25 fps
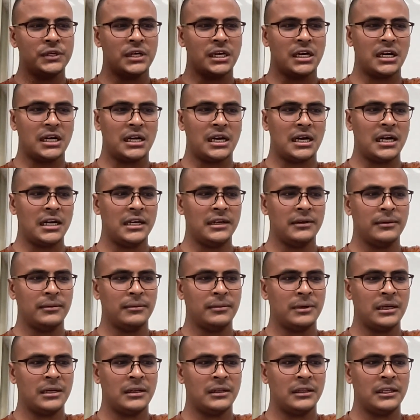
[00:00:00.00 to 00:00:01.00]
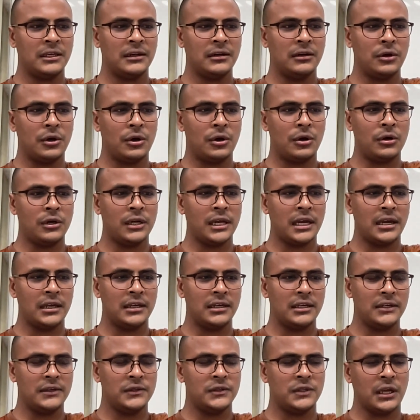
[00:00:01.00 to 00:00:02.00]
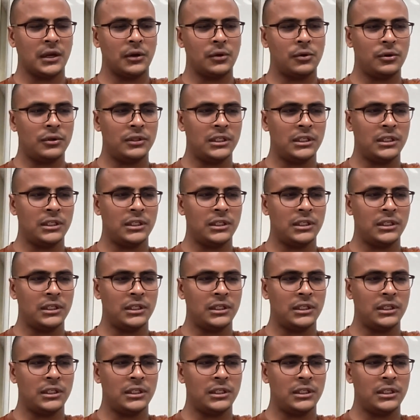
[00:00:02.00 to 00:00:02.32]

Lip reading: I remember the long years ago,